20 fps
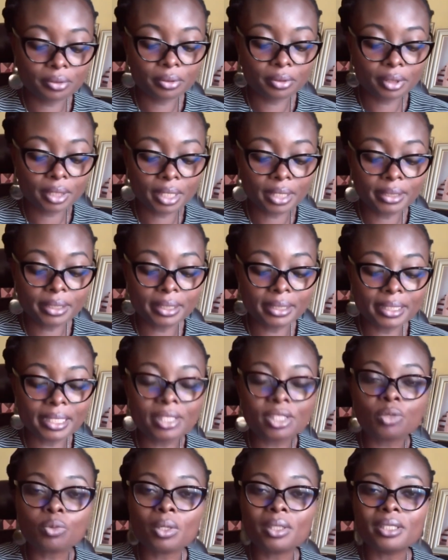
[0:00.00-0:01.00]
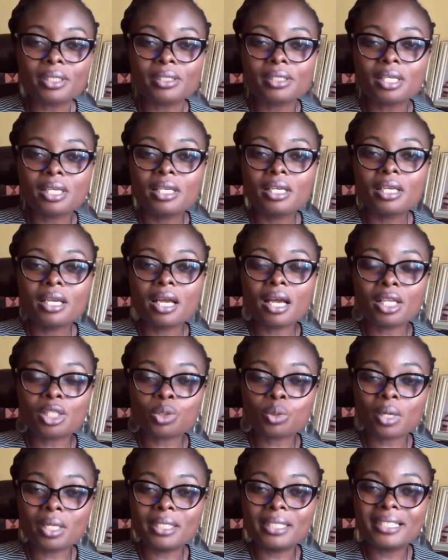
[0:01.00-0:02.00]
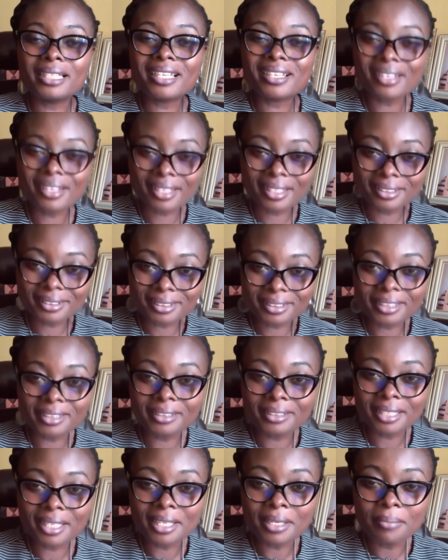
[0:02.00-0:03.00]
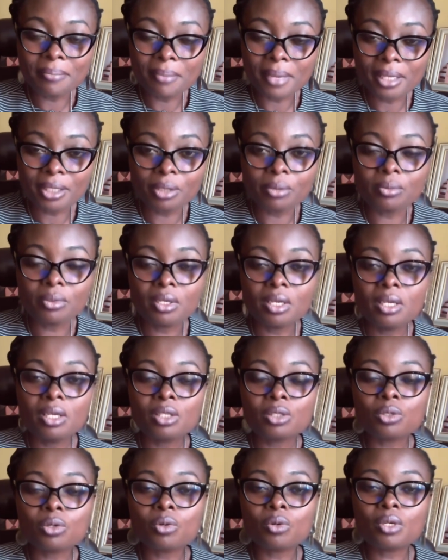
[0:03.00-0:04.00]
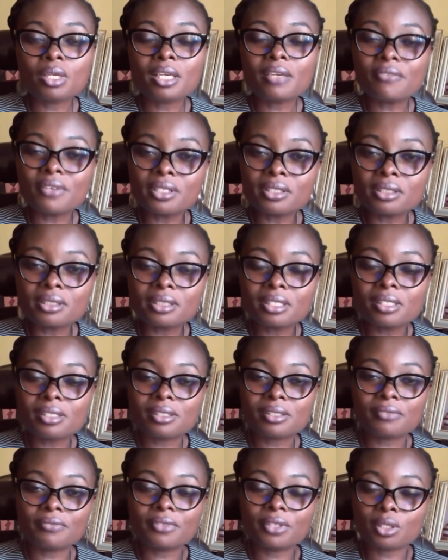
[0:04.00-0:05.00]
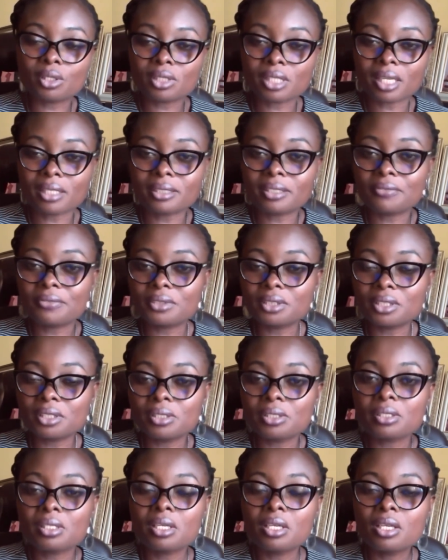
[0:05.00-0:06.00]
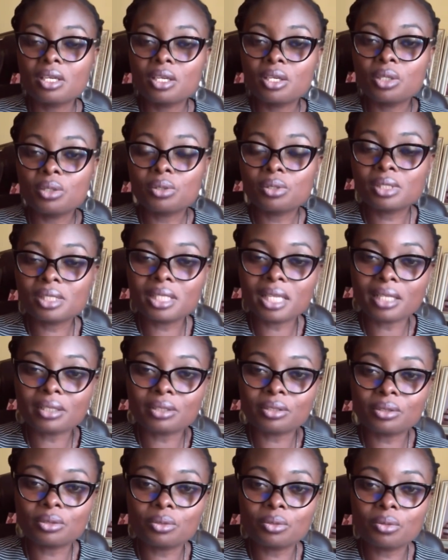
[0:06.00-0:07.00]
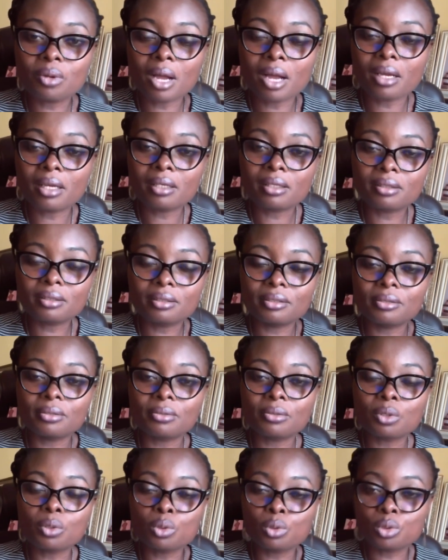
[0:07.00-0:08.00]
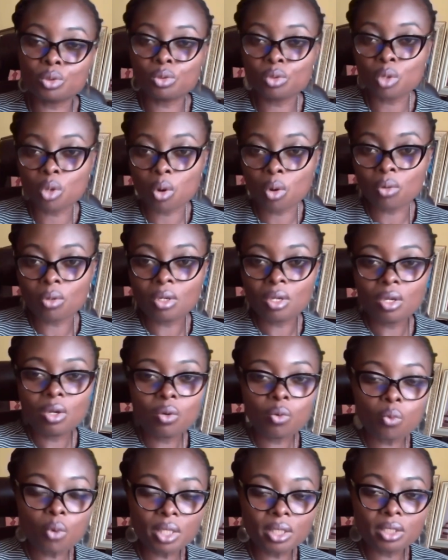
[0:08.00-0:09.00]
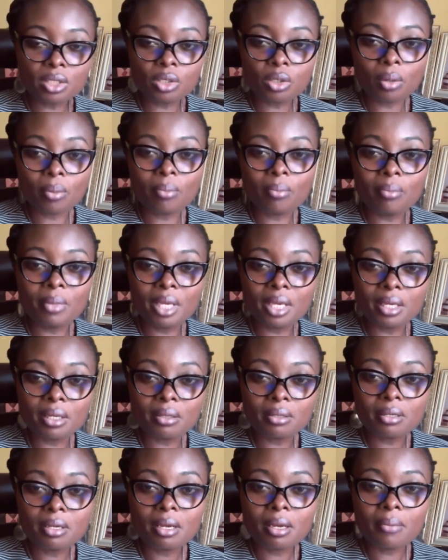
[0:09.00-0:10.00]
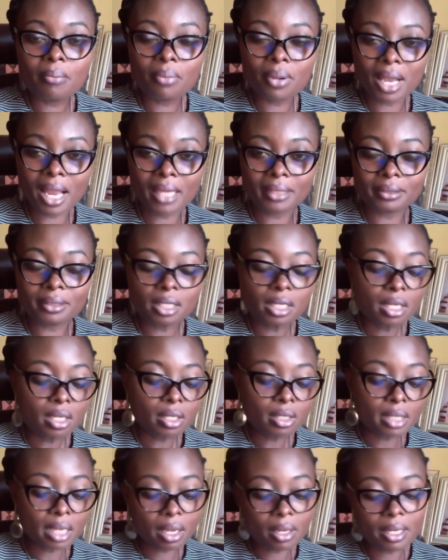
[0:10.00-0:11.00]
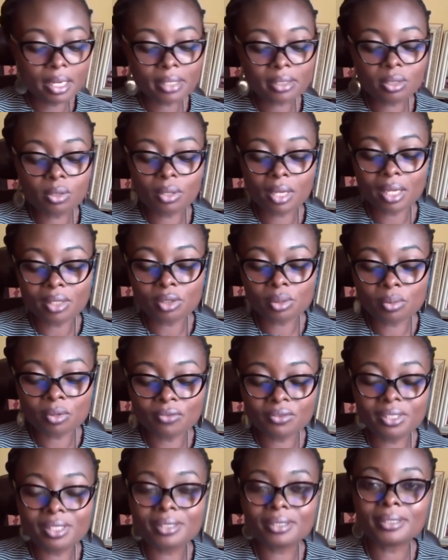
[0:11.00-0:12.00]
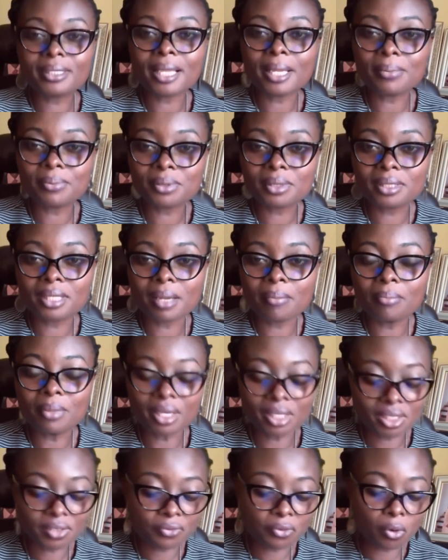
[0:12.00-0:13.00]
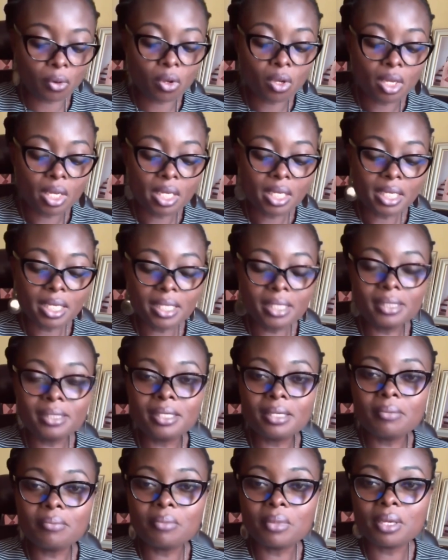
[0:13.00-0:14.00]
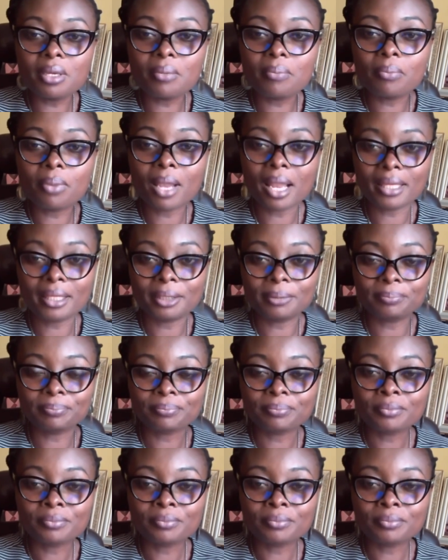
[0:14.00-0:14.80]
Okay, the next one is actually creating a menu. So given these various activities, you see that you are good to go with your meal plan. Now let's look at some of the steps that makes for easy meal planning.